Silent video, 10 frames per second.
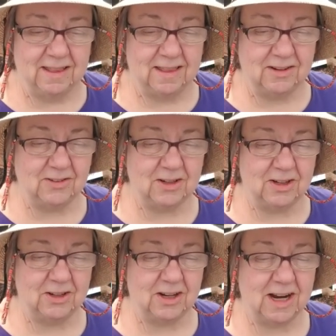This
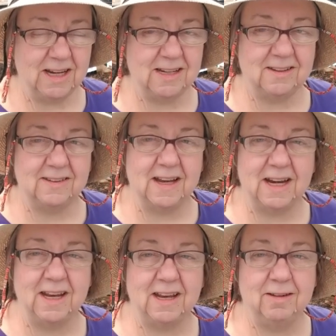year I
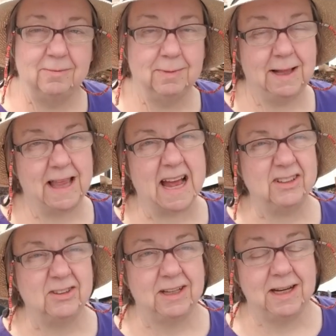decided, well,
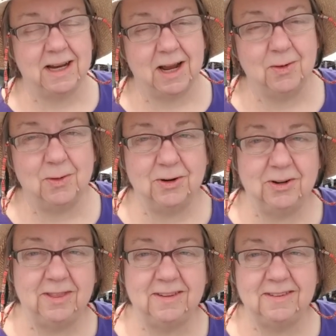actually I
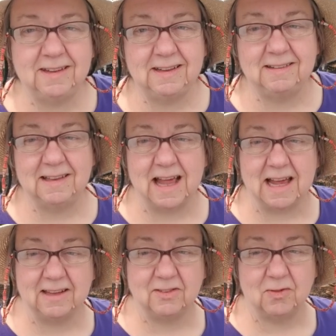ordered the seeds
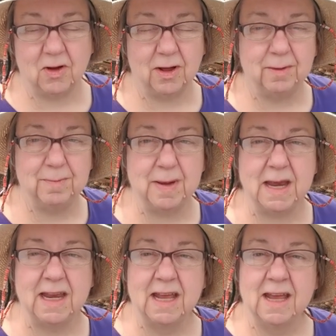last fall,
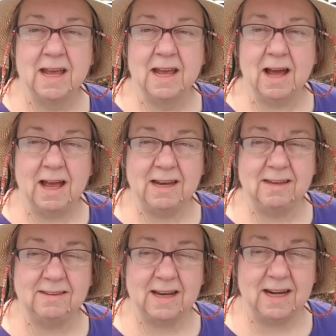but I
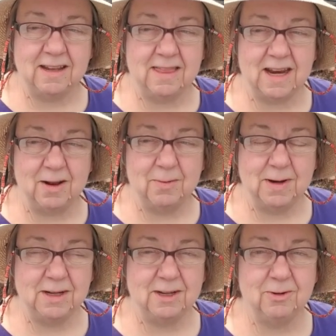decided that I
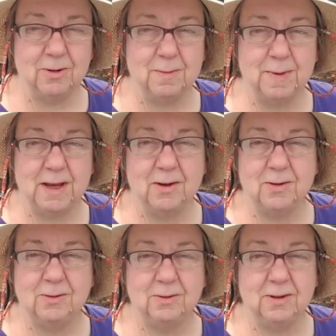wanted to grow my
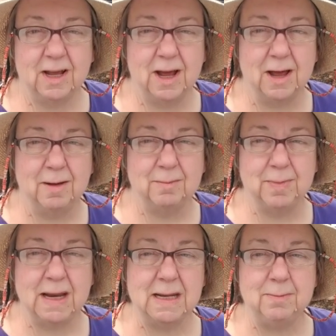own
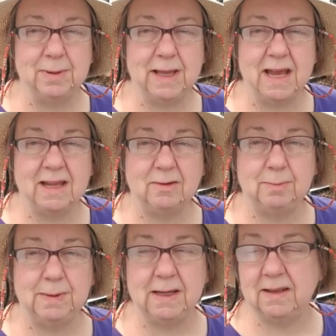bedding plants
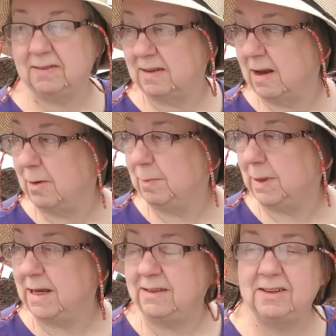because our
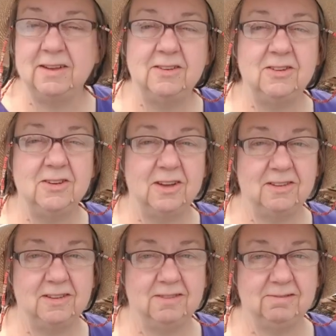place is
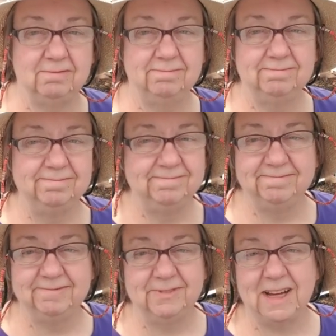just,
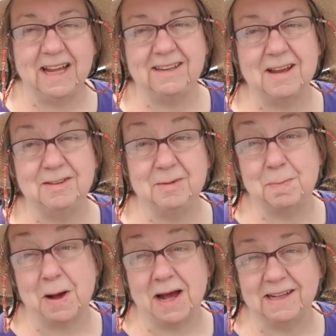we got tons
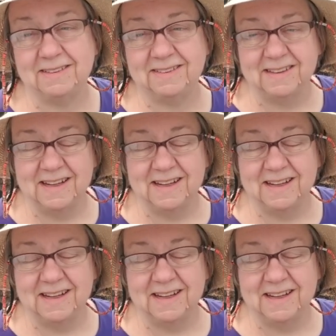of pots